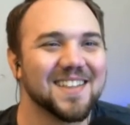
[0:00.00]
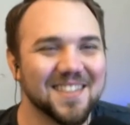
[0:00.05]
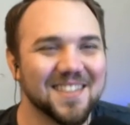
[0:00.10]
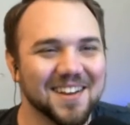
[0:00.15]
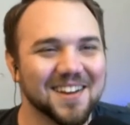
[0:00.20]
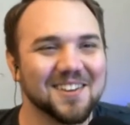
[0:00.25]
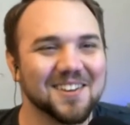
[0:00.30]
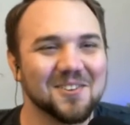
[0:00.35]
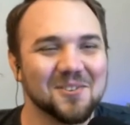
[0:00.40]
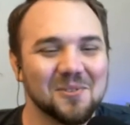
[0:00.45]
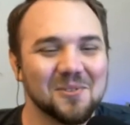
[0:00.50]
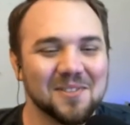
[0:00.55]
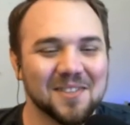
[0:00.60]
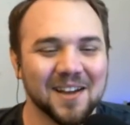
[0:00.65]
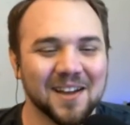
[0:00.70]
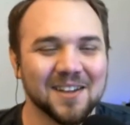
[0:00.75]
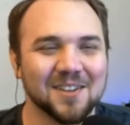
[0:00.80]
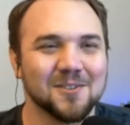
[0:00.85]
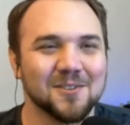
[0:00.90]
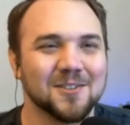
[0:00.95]
that
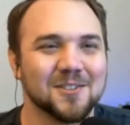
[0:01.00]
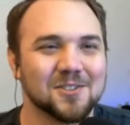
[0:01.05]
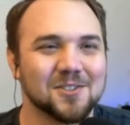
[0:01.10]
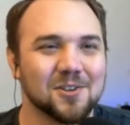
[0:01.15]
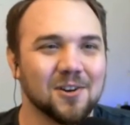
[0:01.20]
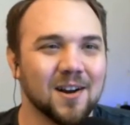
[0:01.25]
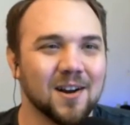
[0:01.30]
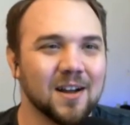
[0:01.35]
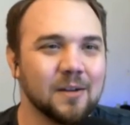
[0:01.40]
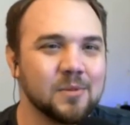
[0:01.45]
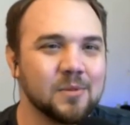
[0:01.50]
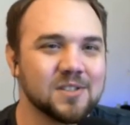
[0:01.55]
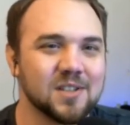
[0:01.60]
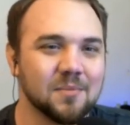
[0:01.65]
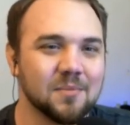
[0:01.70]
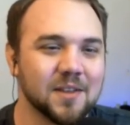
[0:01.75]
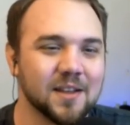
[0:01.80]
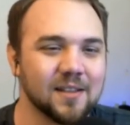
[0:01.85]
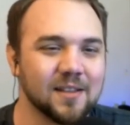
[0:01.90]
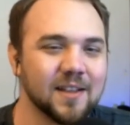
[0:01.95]
you described,
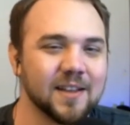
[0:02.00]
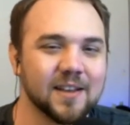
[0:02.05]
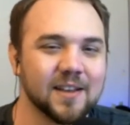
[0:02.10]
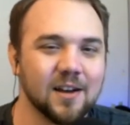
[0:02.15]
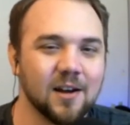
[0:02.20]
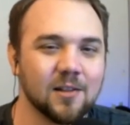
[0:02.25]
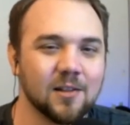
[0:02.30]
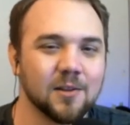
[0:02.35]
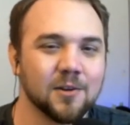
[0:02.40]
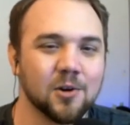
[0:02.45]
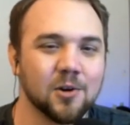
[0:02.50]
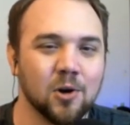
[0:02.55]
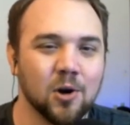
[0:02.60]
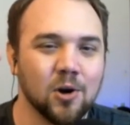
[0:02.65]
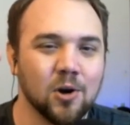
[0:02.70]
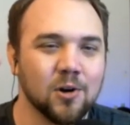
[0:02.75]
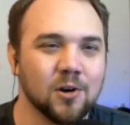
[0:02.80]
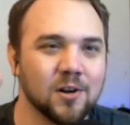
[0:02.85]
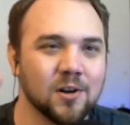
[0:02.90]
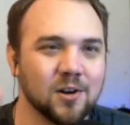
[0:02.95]
something like a little
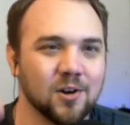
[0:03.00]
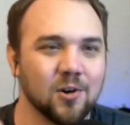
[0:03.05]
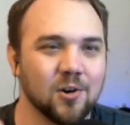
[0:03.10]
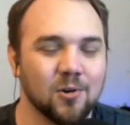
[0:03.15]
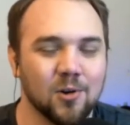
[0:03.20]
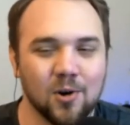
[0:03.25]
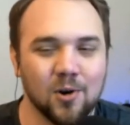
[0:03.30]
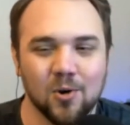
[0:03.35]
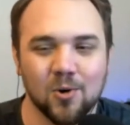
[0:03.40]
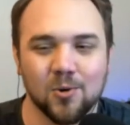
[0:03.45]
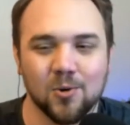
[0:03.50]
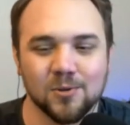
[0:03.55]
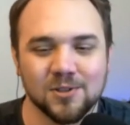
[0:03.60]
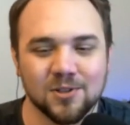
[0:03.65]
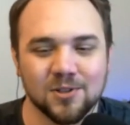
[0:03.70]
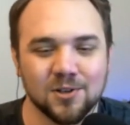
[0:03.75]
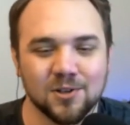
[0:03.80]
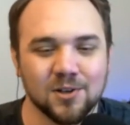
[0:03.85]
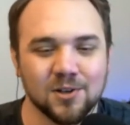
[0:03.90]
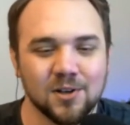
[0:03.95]
hook or a
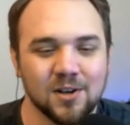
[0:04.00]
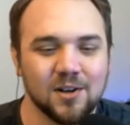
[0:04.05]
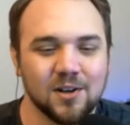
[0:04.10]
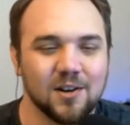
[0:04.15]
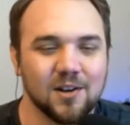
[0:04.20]
holder